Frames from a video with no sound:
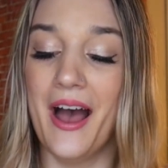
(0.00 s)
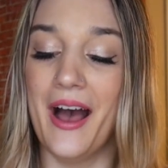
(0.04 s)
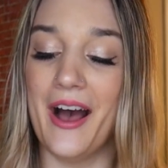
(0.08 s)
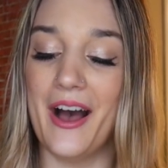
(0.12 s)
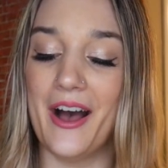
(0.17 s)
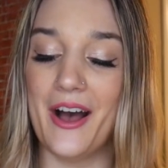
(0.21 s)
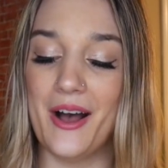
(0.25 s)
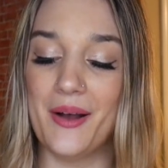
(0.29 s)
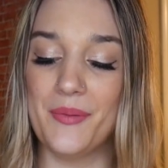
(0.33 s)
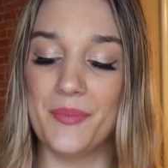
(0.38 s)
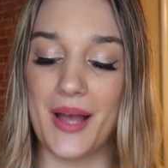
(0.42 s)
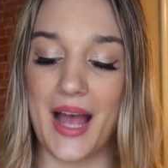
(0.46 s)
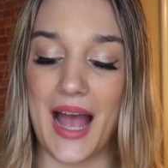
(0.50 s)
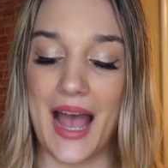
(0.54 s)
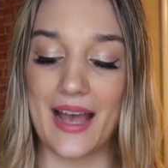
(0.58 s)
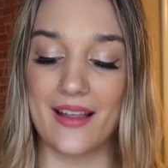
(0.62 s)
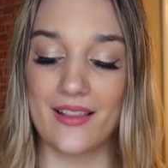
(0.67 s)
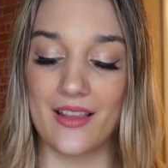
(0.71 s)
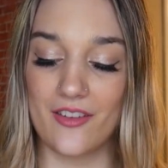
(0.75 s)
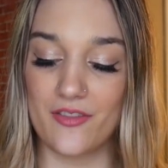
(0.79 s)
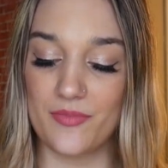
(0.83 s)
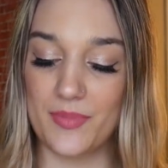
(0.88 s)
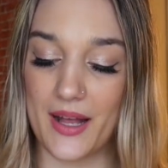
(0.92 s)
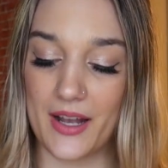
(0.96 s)
I
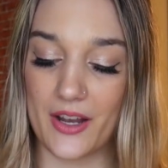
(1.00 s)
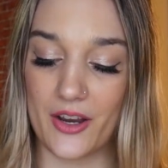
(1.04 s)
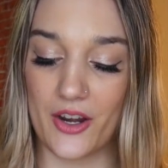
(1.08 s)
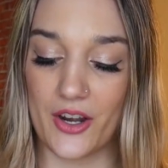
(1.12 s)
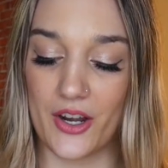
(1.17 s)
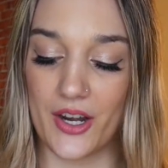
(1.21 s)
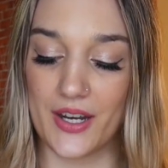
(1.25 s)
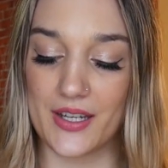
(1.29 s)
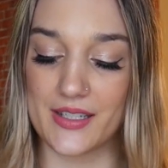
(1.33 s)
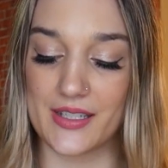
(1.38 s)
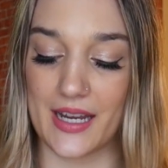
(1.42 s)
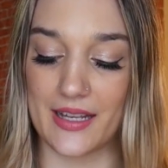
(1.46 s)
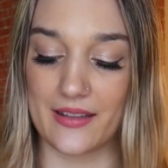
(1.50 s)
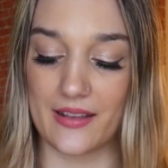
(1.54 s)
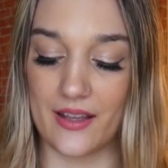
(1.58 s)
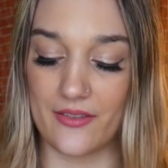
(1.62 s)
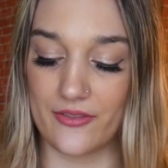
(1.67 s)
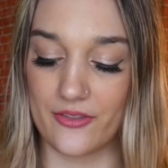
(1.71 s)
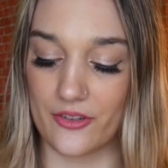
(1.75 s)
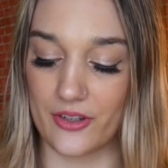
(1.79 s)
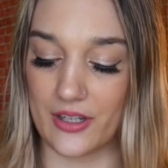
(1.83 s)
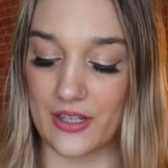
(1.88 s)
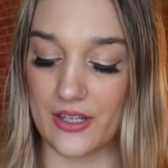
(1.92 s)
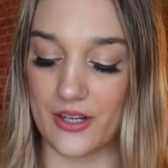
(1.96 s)
love blackcurrant, I
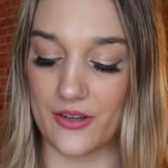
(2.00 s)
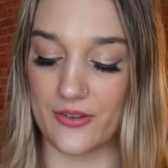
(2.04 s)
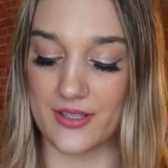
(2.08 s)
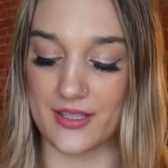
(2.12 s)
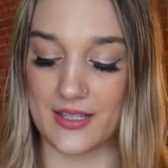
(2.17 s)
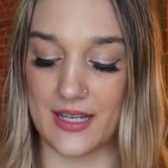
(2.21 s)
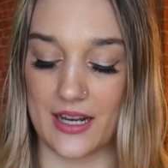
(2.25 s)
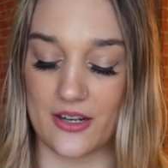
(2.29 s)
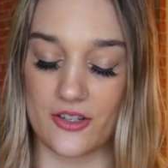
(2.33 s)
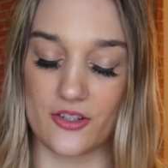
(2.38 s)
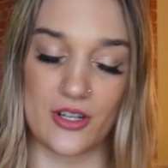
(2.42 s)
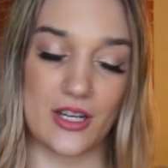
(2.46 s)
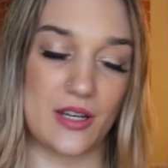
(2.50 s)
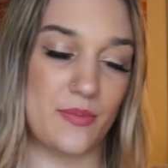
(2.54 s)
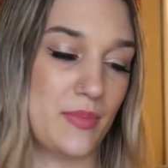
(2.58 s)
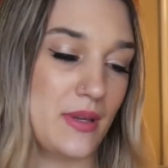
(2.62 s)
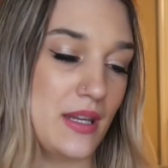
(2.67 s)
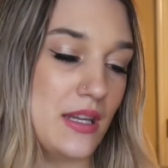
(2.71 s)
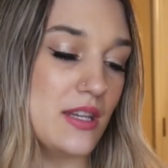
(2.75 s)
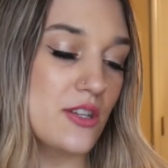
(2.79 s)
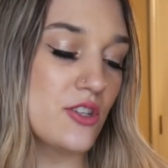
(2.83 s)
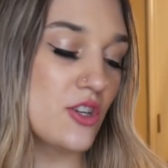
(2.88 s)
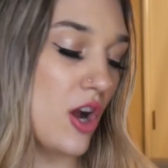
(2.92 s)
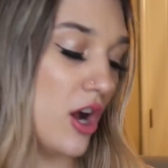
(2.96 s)
love green notes, nectarine,
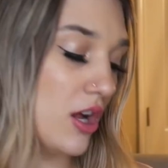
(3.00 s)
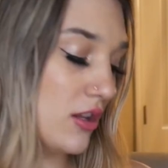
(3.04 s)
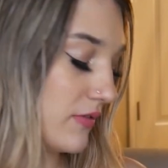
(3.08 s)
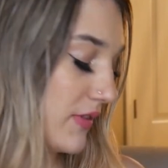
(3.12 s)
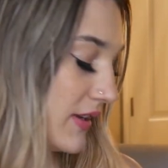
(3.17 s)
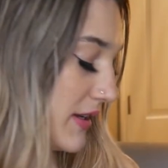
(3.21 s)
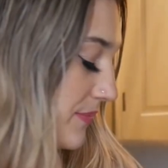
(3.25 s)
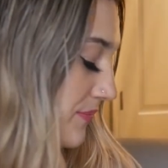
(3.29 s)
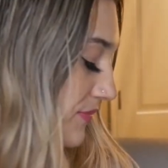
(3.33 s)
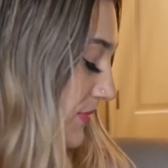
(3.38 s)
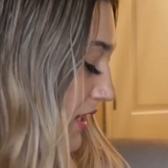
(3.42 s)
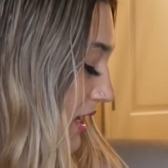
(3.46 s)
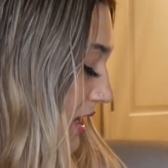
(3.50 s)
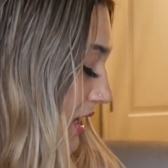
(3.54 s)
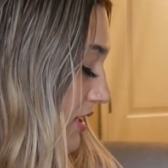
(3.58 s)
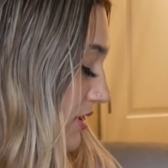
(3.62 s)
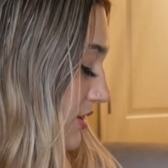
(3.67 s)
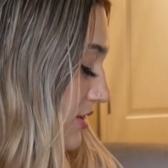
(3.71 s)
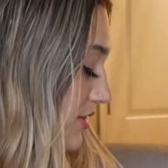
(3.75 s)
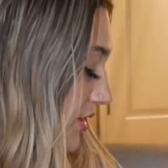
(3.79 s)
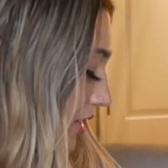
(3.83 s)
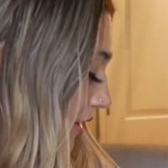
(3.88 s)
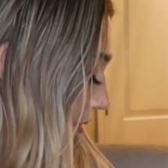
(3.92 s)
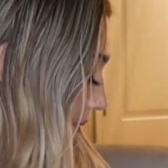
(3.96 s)
peach, all of it.
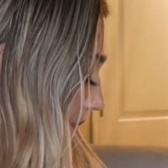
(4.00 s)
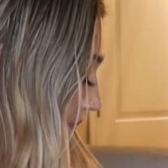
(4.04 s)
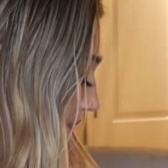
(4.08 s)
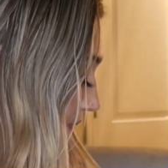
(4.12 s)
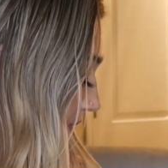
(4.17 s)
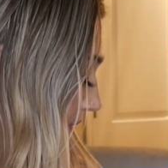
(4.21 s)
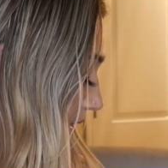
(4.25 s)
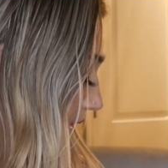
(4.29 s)
So